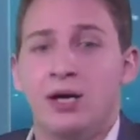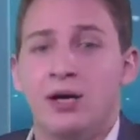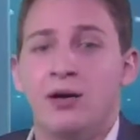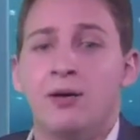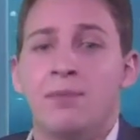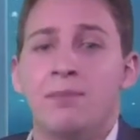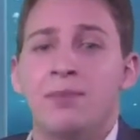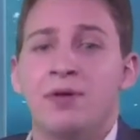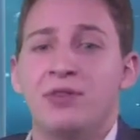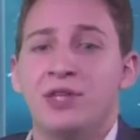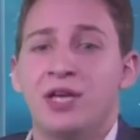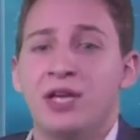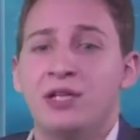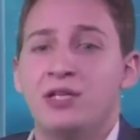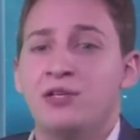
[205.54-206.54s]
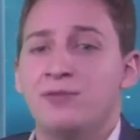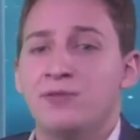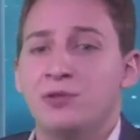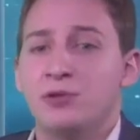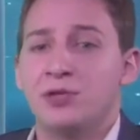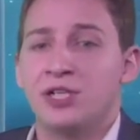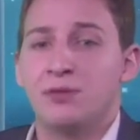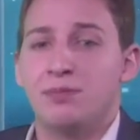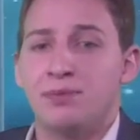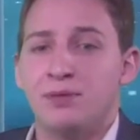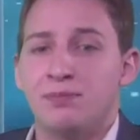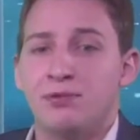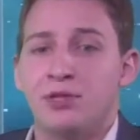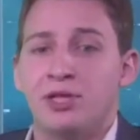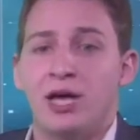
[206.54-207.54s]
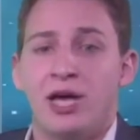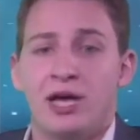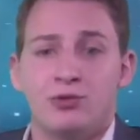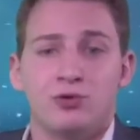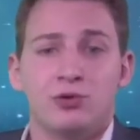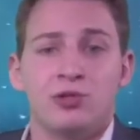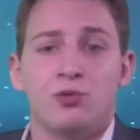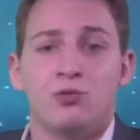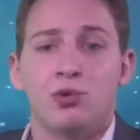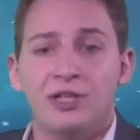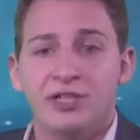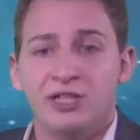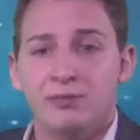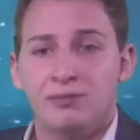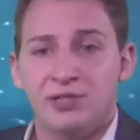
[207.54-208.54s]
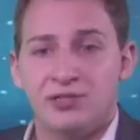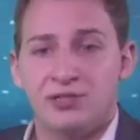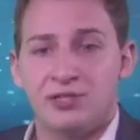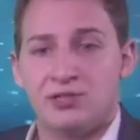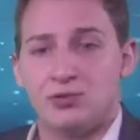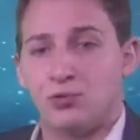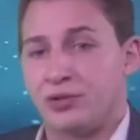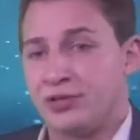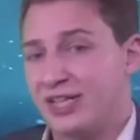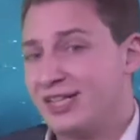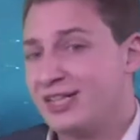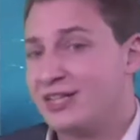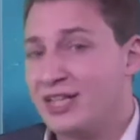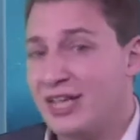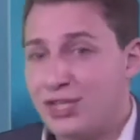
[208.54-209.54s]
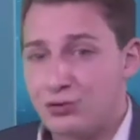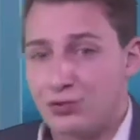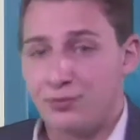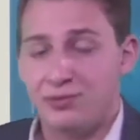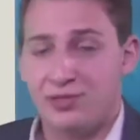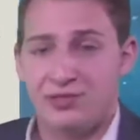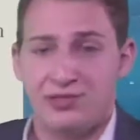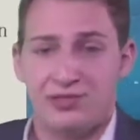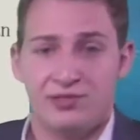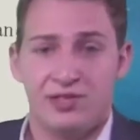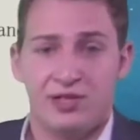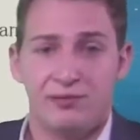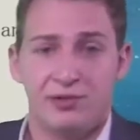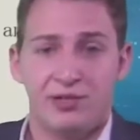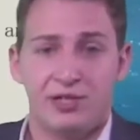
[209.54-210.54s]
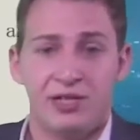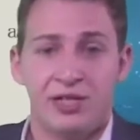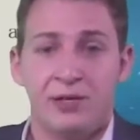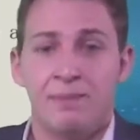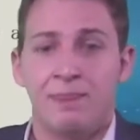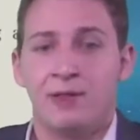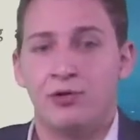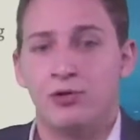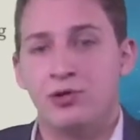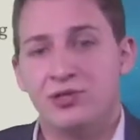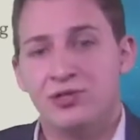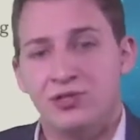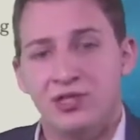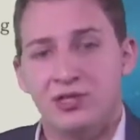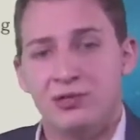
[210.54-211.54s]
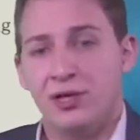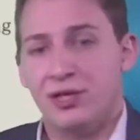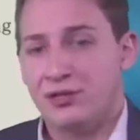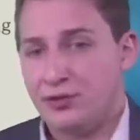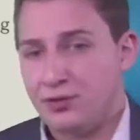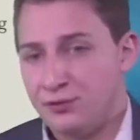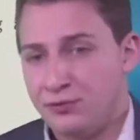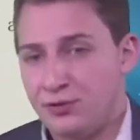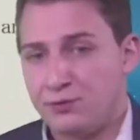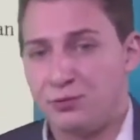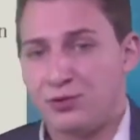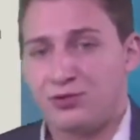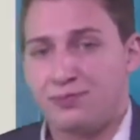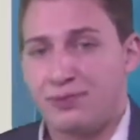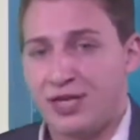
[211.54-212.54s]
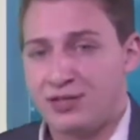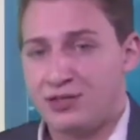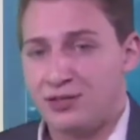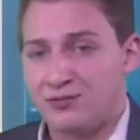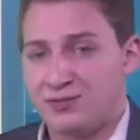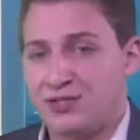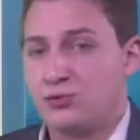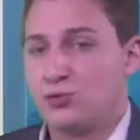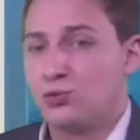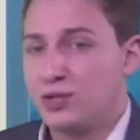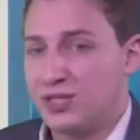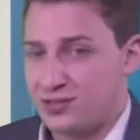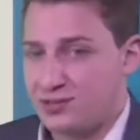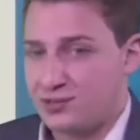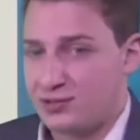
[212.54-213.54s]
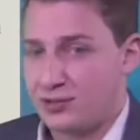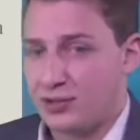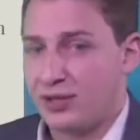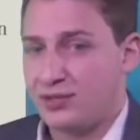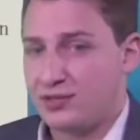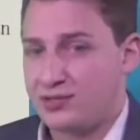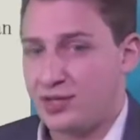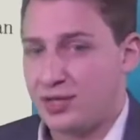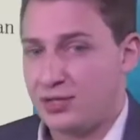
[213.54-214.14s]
But then if you look at people that actually work in business or that engage with businesses every day, you can see slightly different perspectives and twists on this idea.